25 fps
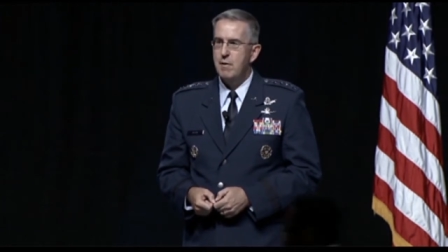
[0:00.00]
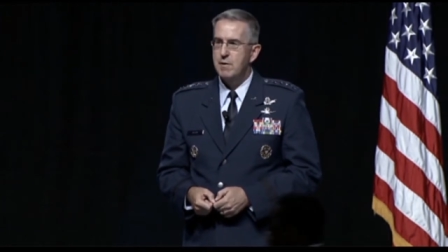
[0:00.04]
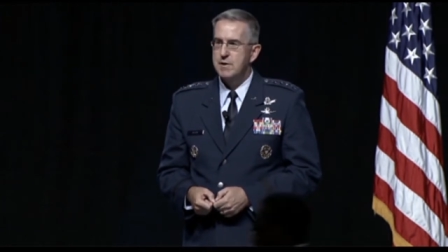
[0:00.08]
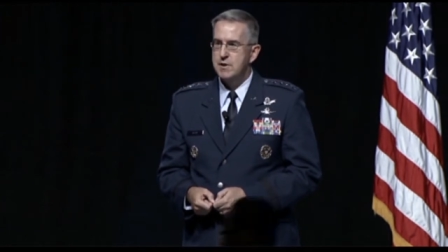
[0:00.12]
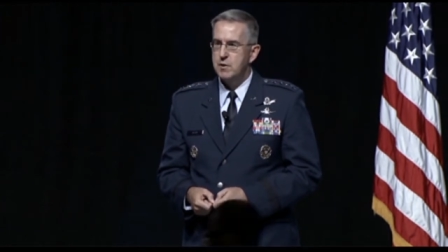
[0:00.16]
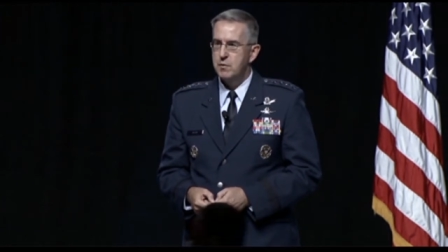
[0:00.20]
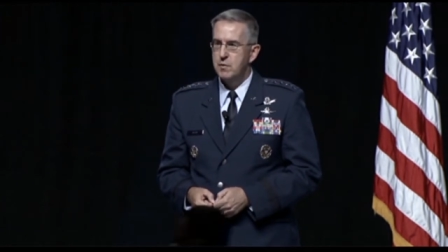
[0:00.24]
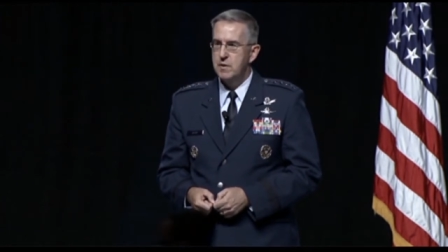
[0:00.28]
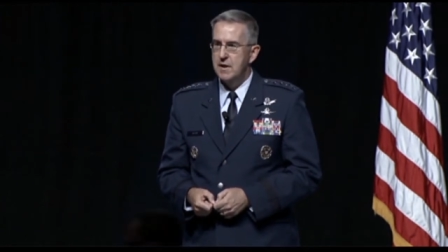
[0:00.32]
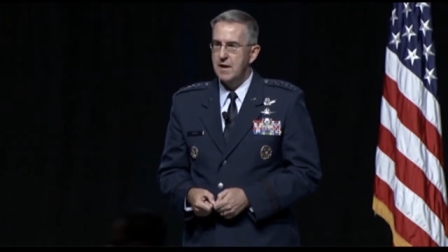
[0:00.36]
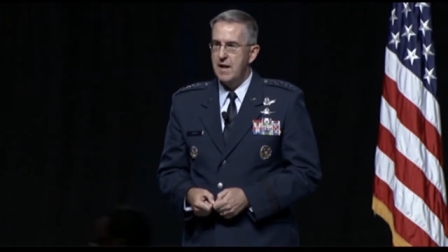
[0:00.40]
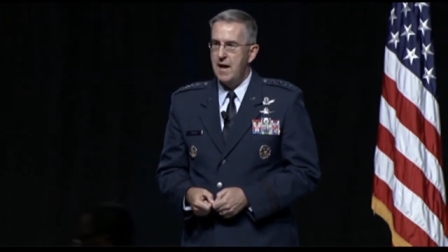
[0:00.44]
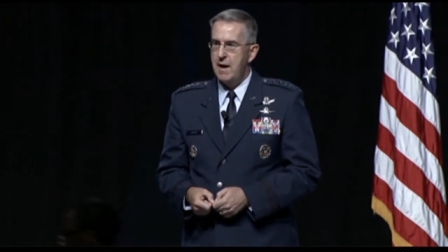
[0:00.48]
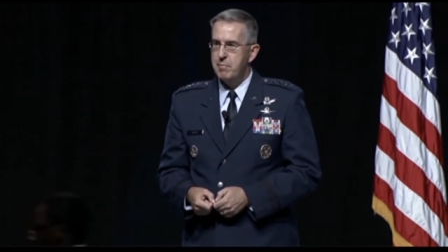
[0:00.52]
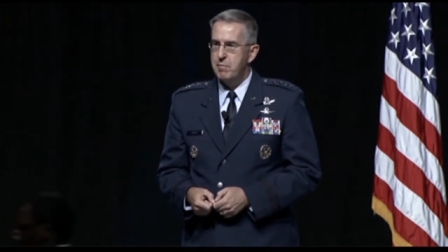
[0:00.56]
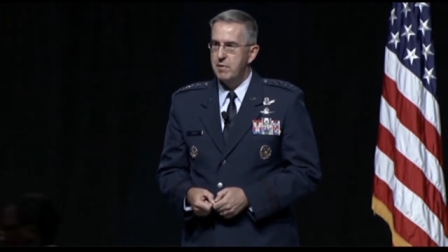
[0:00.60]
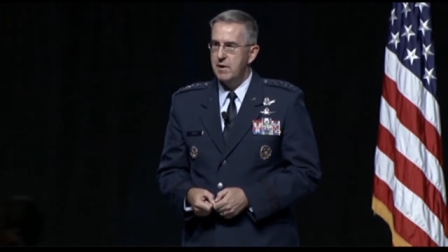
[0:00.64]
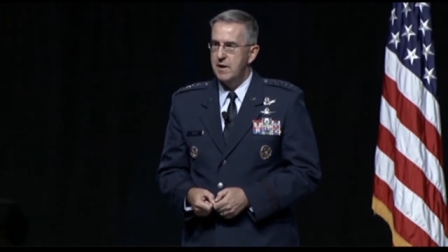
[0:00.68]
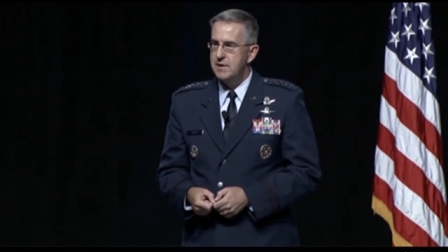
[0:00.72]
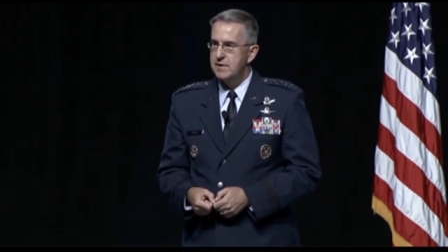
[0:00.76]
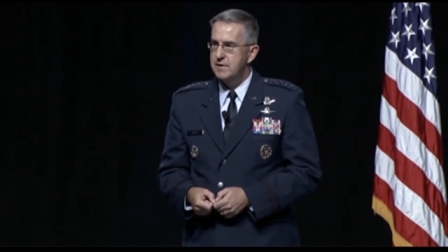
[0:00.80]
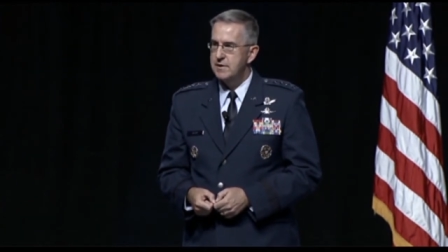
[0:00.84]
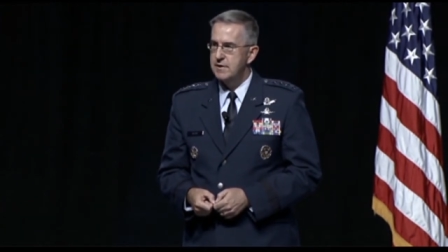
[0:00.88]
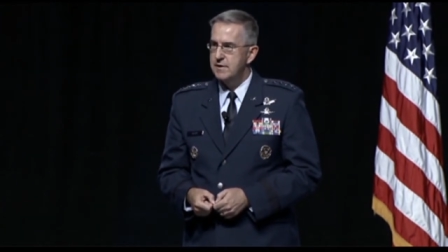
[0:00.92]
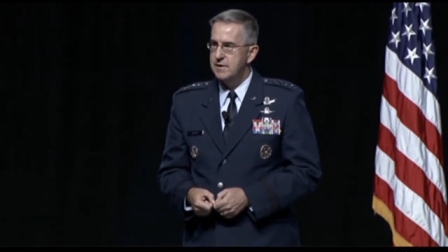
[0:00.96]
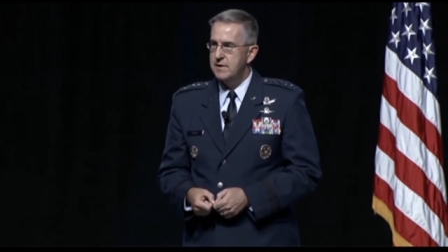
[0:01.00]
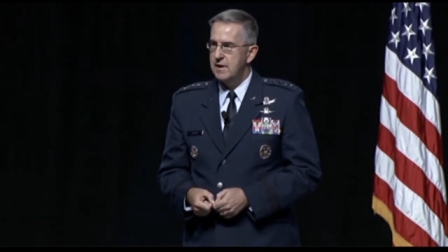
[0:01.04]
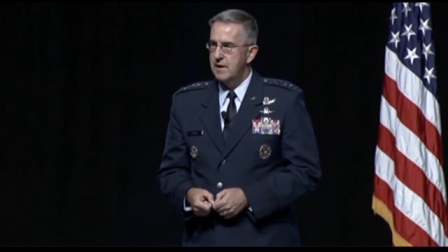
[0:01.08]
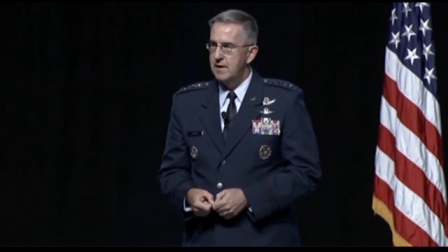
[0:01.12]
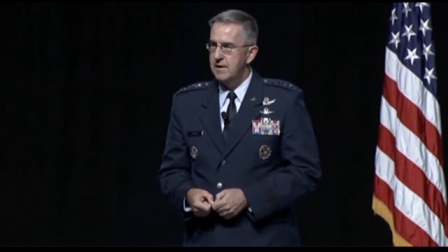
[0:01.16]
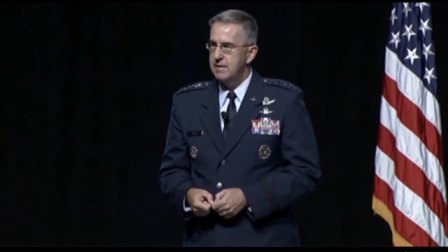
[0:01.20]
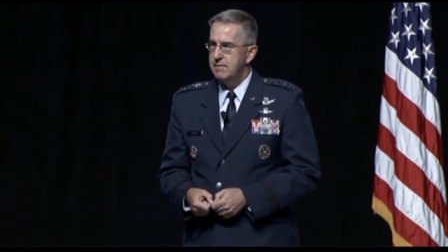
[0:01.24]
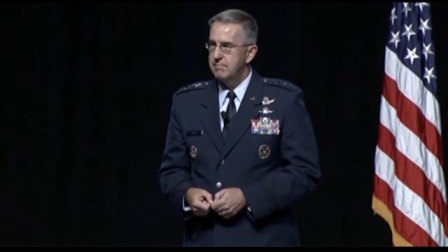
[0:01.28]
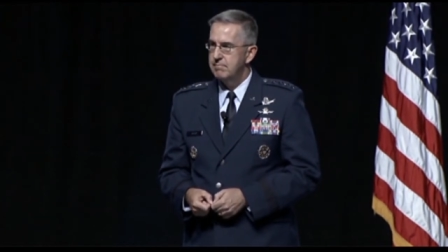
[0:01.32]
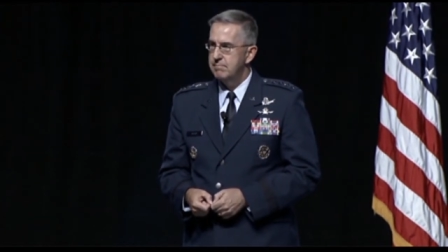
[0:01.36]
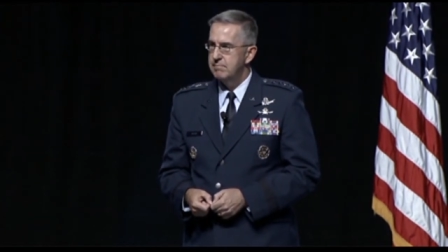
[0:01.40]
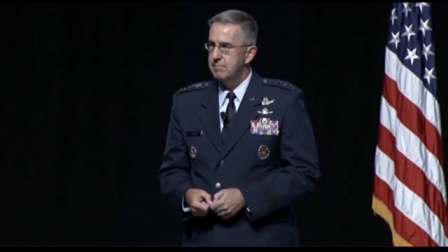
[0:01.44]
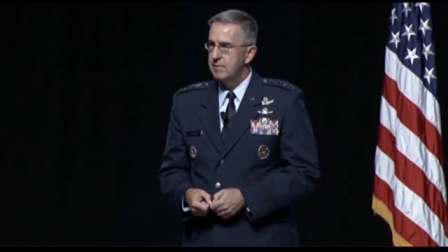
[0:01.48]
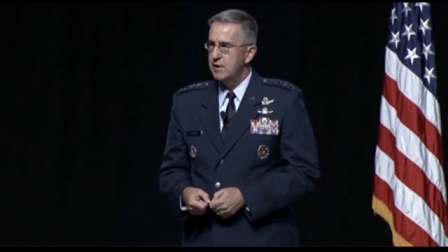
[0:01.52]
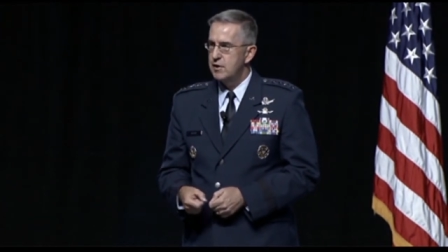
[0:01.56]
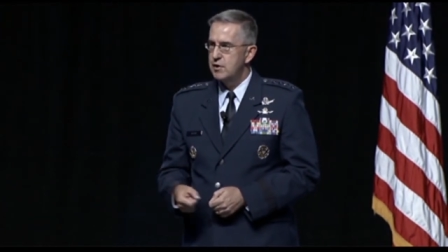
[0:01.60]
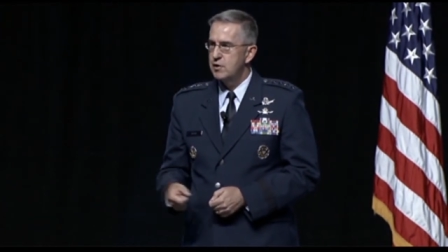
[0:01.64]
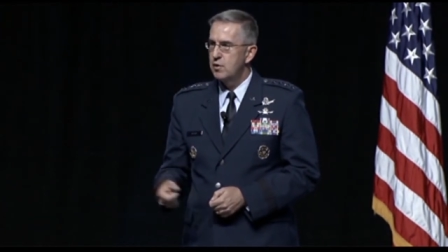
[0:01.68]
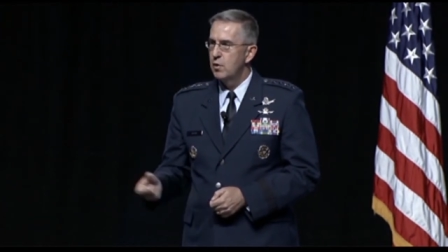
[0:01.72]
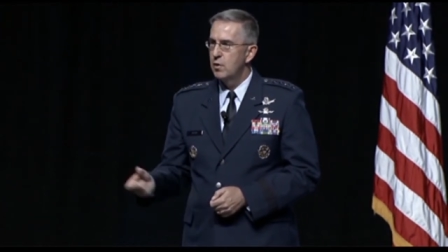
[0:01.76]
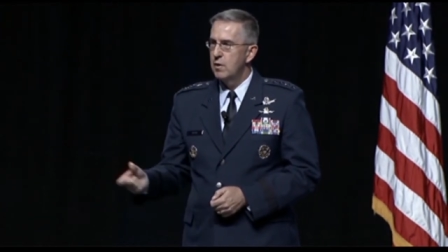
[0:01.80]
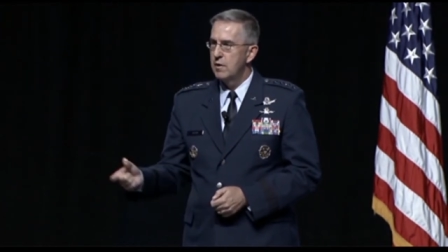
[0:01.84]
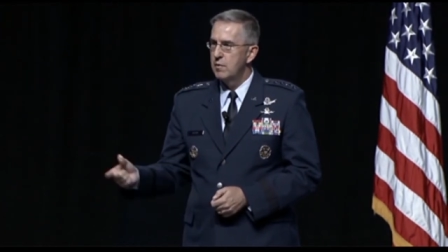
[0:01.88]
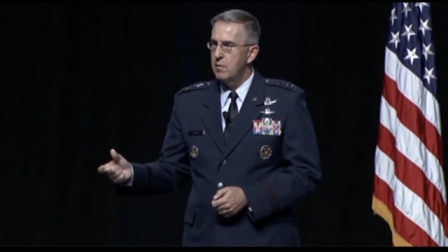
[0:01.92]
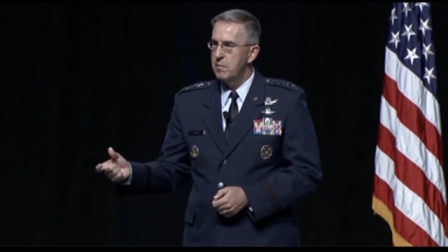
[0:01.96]
Now it's a real operations center.
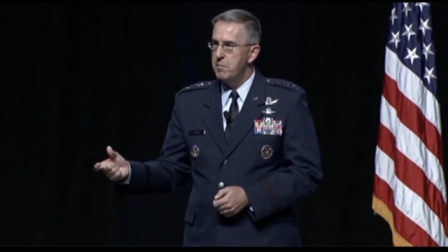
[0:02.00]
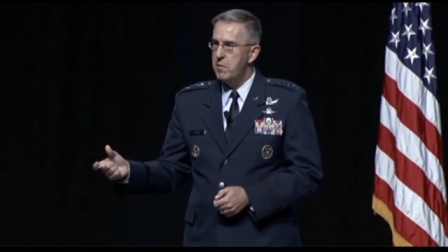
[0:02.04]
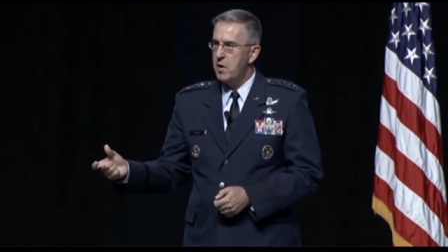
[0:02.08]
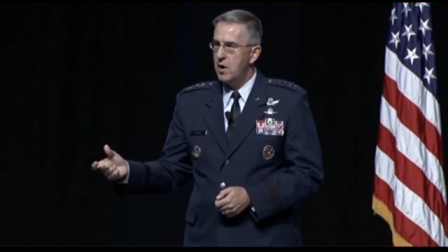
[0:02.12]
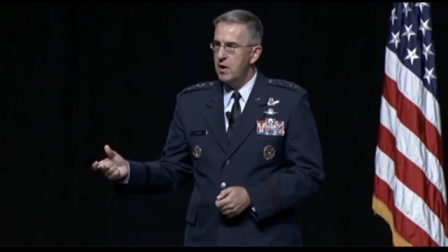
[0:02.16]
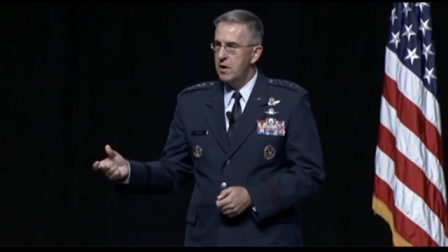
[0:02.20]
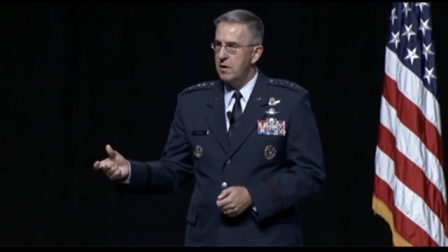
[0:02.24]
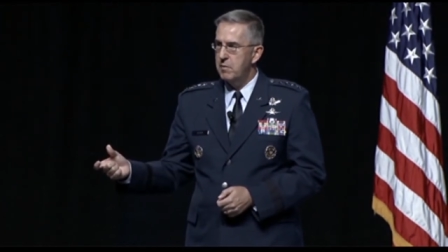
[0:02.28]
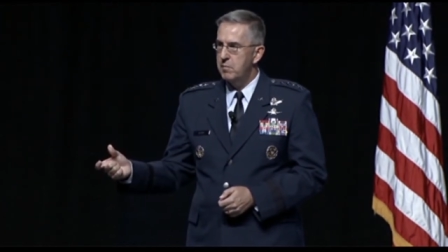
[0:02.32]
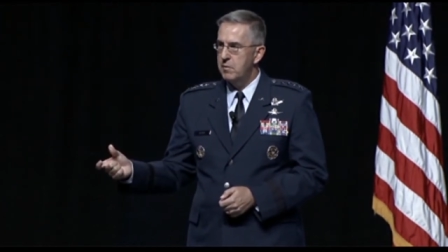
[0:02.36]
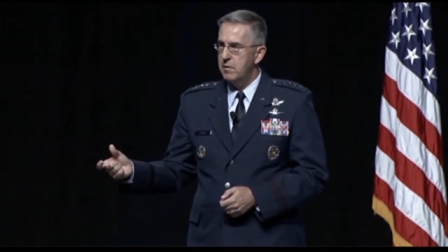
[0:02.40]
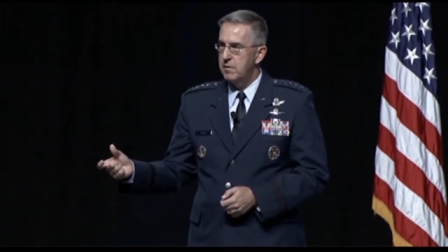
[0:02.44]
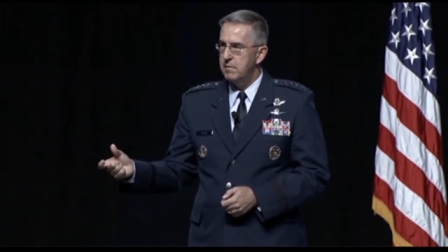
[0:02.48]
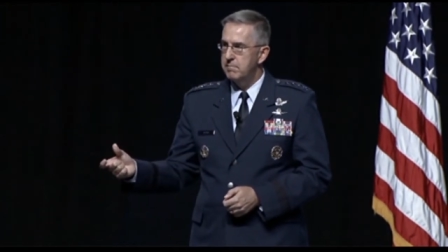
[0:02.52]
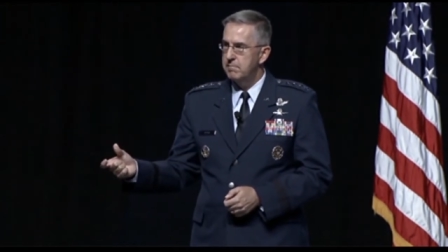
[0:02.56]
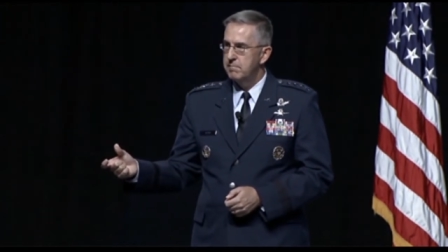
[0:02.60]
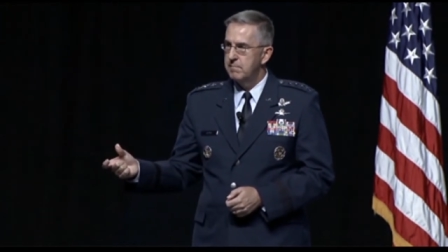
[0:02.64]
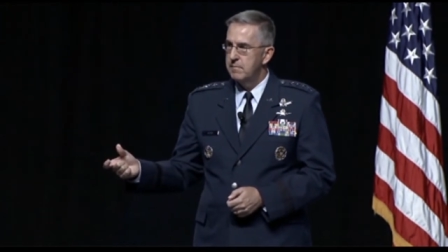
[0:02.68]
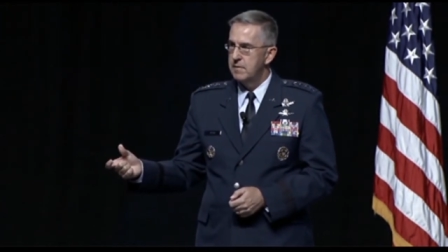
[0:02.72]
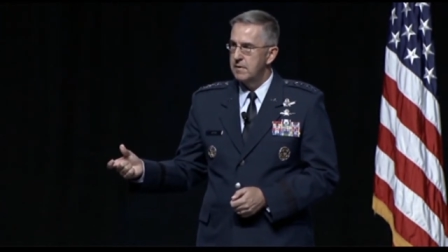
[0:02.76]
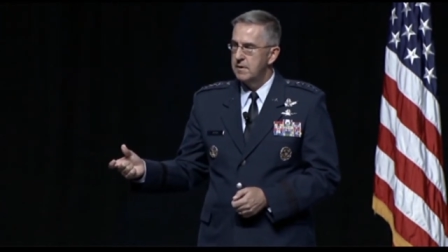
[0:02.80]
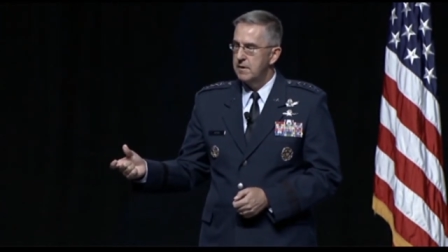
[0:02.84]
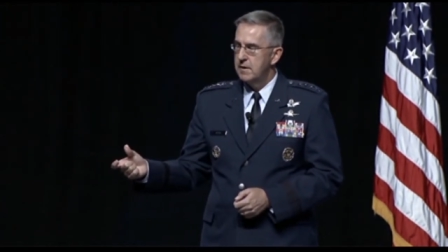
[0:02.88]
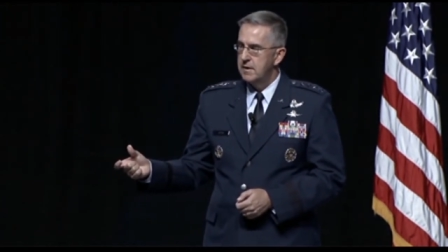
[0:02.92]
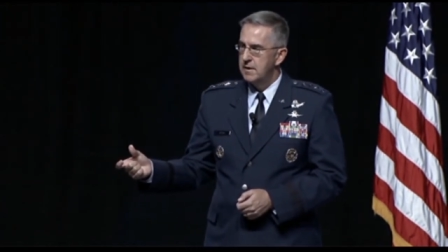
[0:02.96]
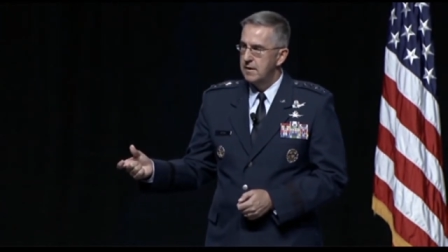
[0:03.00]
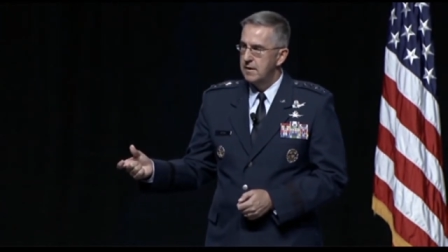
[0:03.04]
It's truly remarkable.